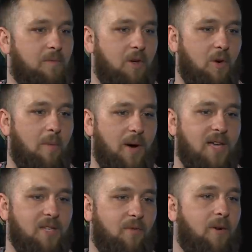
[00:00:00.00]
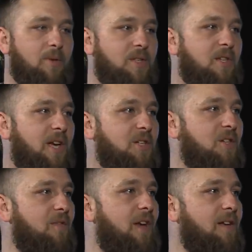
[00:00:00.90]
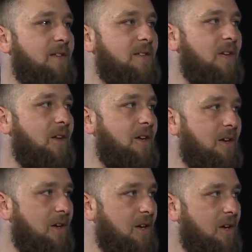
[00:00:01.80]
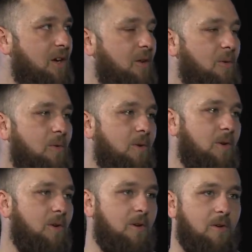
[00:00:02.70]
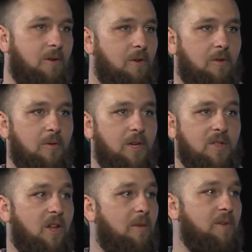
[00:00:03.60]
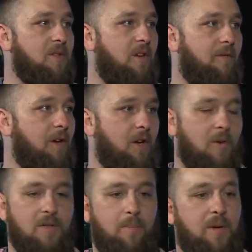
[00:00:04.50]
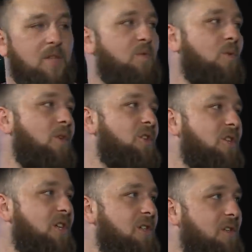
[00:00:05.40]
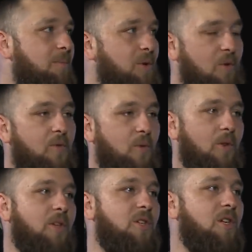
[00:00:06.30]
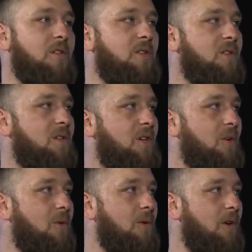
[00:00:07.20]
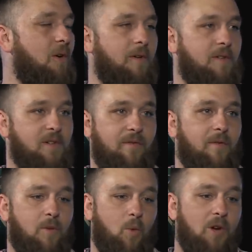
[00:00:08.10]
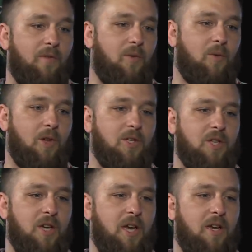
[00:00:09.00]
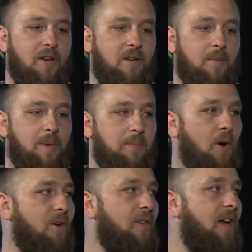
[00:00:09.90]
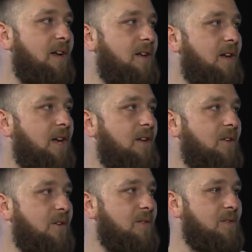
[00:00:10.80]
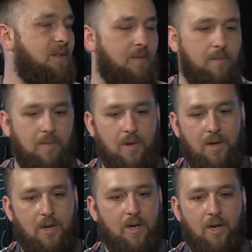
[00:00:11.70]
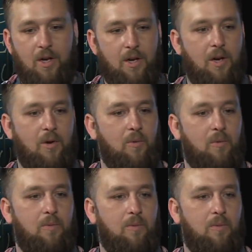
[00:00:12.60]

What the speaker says: you know, a positive representation of that, to say like, you know, Islam is, you know, it's a peaceful religion. It's a beautiful religion. It's, you know, it's a wonderful religion. And to be part of that, and to, you know,